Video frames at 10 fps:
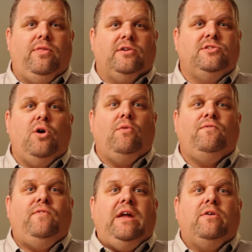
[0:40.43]
There's no
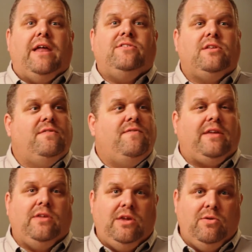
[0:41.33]
fear that it's going to
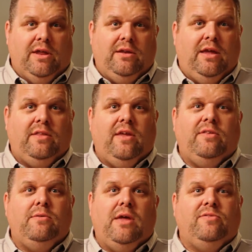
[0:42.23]
affect the unit.
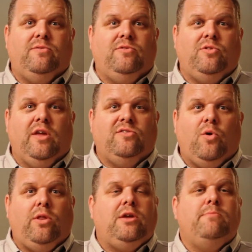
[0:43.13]
It is
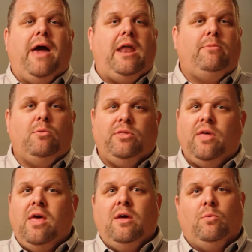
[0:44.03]
totally compatible
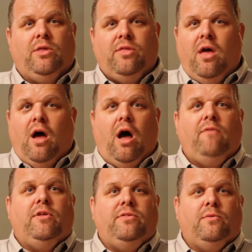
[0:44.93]
with all
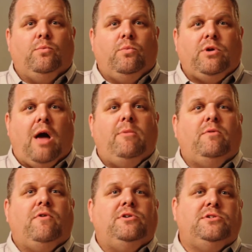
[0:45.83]
the common
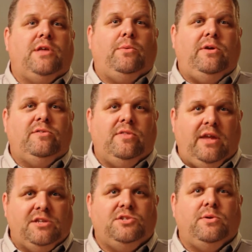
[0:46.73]
refrigerants that we use in the
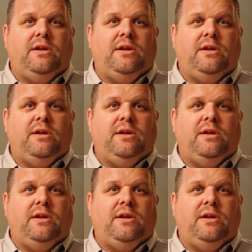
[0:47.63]
industry